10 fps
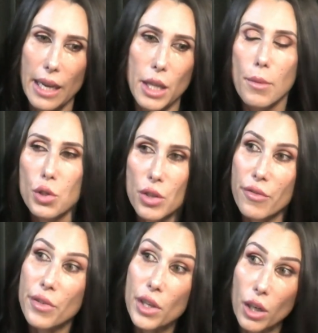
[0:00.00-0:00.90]
And the most
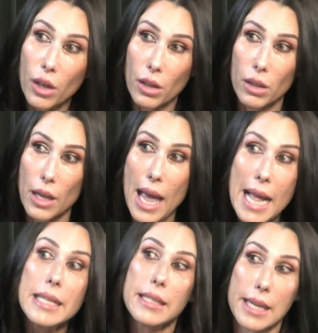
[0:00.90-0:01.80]
severe
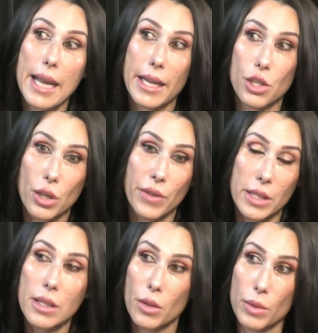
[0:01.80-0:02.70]
end stage of
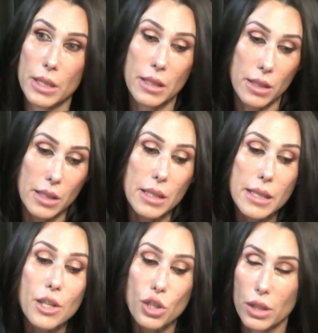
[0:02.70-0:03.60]
insulin resistance is
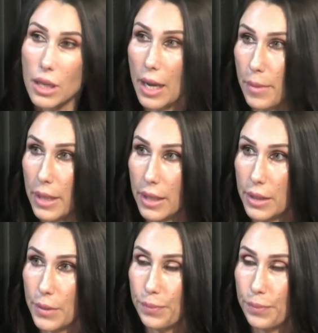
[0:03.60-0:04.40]
essentially diabetes.